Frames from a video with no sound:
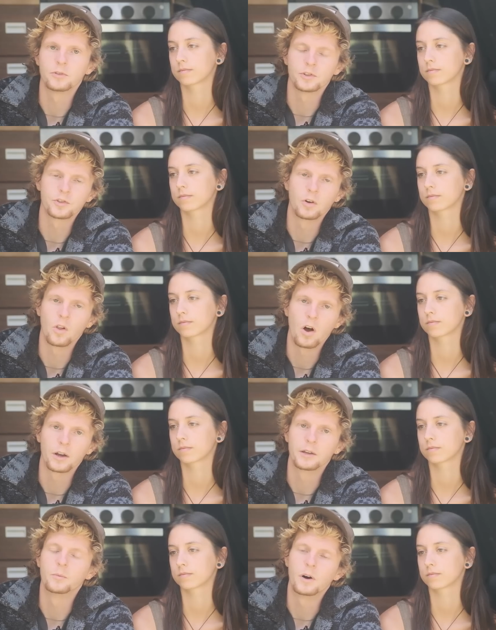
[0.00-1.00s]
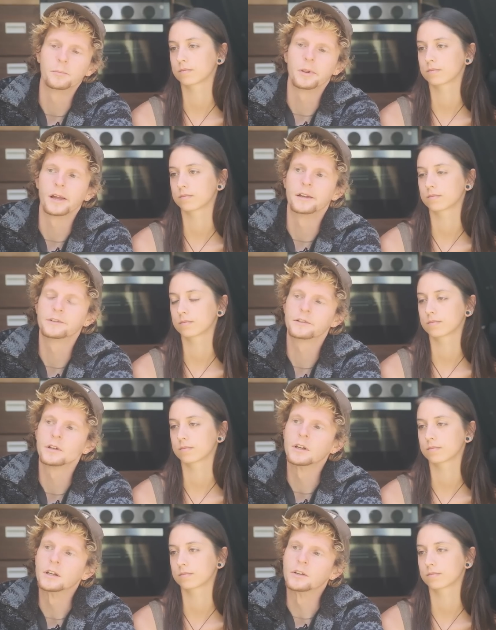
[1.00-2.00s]
Speaker 1: for so long in one place.
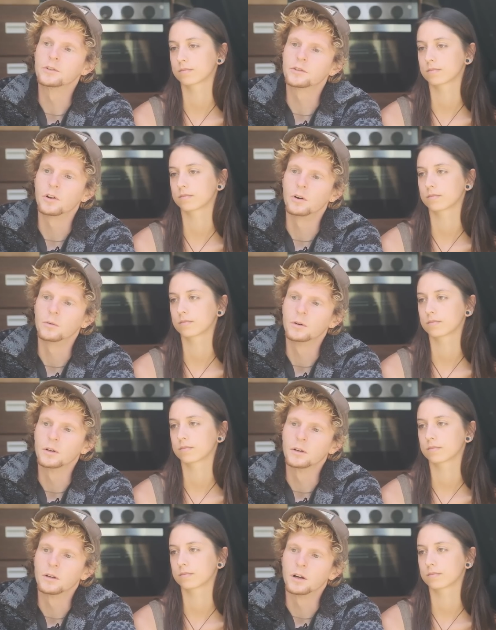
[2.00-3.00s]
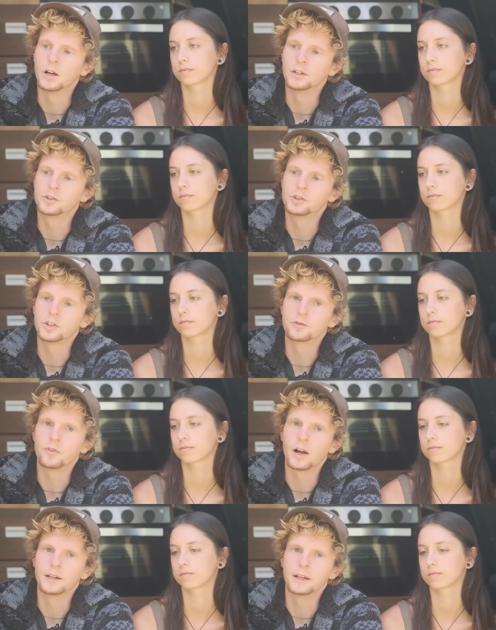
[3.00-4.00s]
So it's just
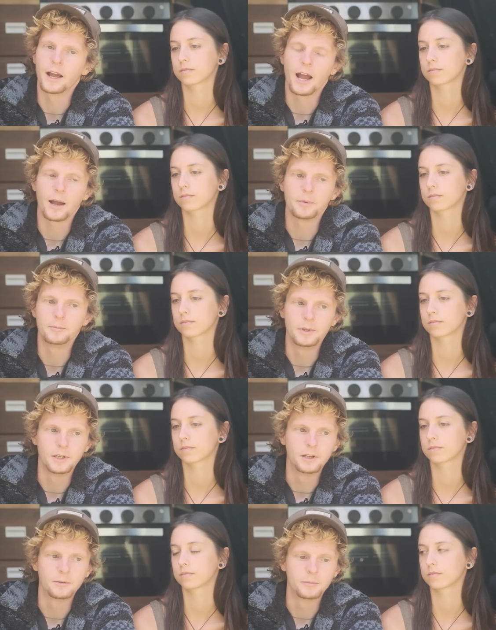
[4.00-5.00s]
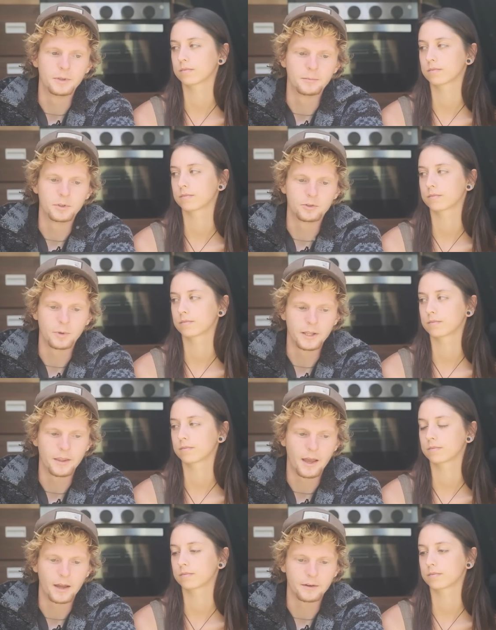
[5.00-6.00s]
finding a happy medium in between
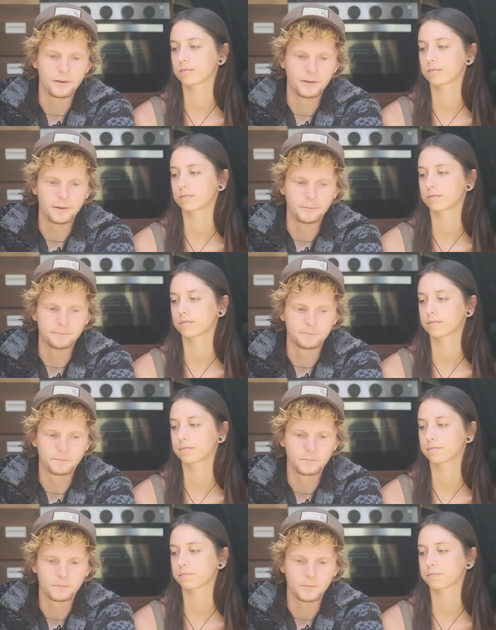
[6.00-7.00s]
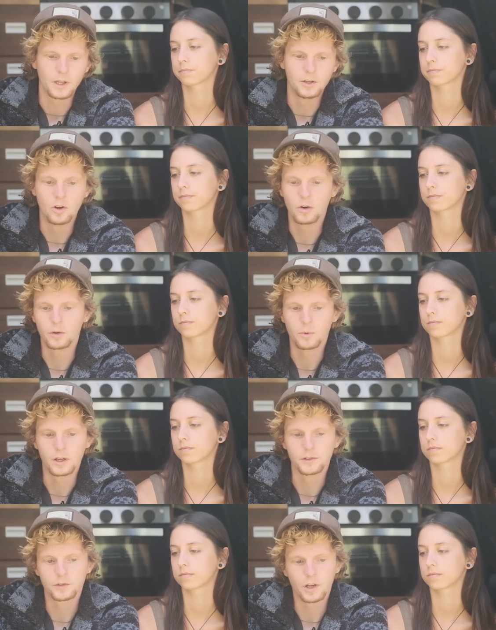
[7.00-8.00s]
that um, and knowing when
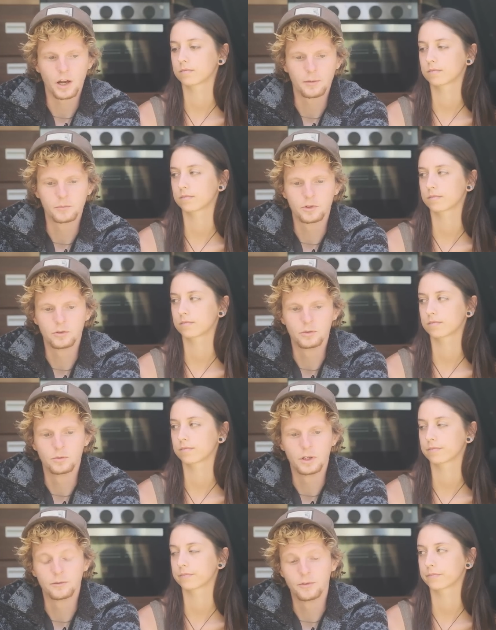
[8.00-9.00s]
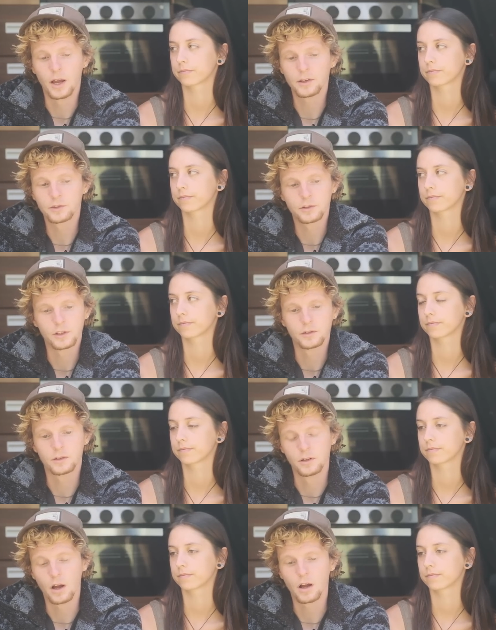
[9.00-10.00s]
it's time to invest and
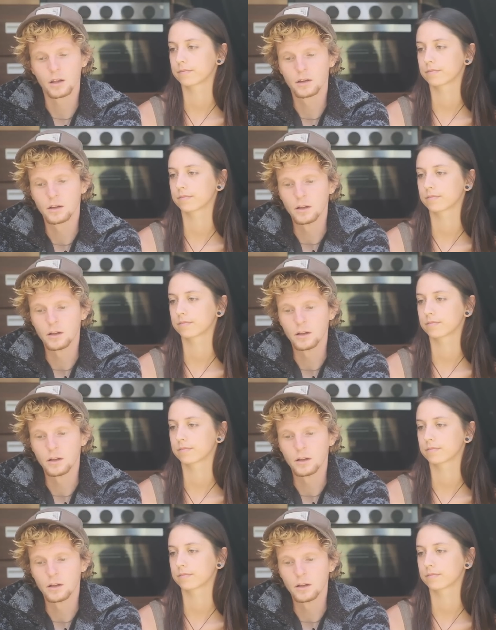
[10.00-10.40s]
to not.